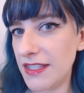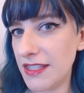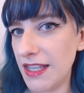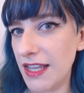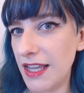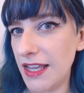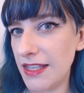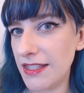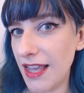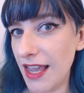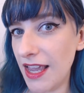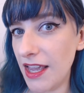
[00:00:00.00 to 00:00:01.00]
this
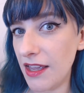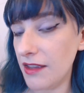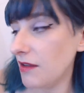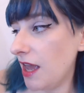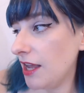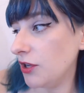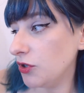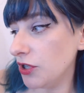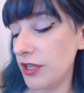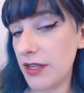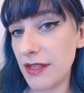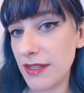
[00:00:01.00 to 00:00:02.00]
is a, a
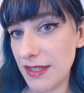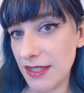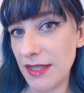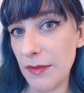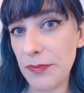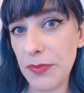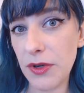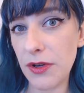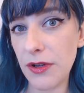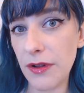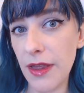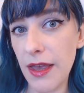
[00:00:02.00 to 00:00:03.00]
good,
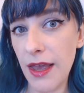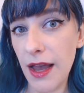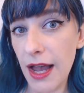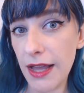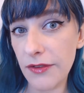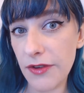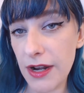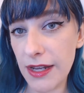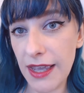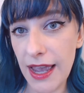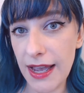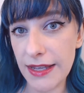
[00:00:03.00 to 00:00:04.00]
simple
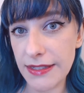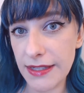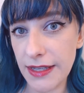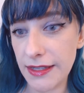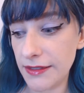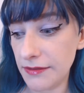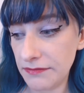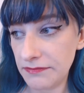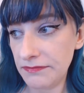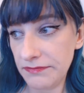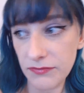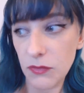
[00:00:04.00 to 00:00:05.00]
hyaluronic acid
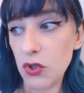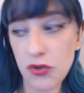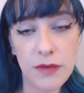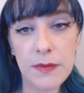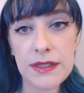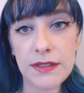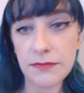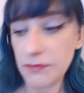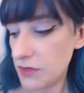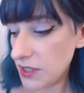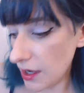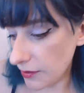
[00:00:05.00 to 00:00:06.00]
treatment.
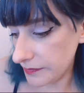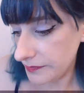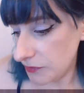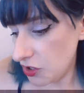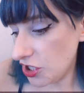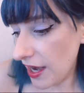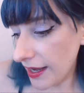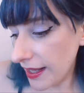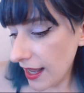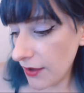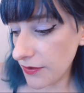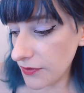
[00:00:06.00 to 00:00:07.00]
So check
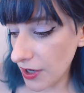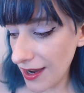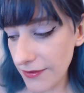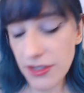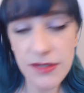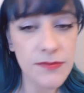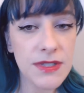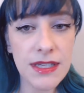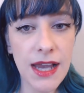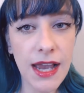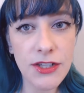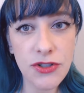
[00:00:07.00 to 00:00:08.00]
it out if you're having some
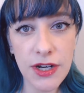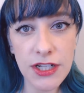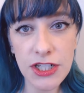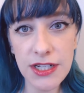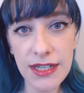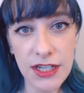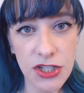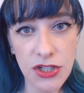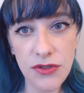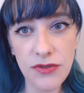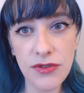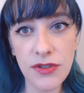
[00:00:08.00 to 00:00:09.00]
dehydration
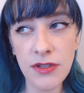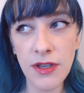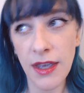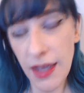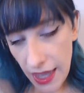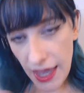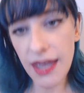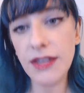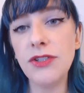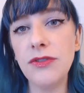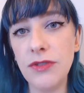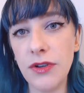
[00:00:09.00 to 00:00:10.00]
issues
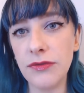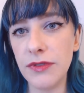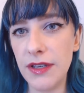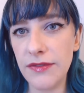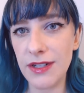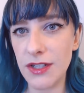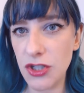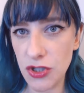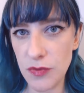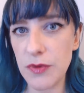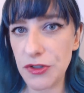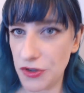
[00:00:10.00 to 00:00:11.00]
and you don't live in a
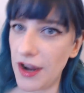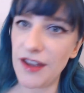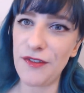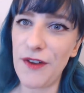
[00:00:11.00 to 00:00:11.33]
super dry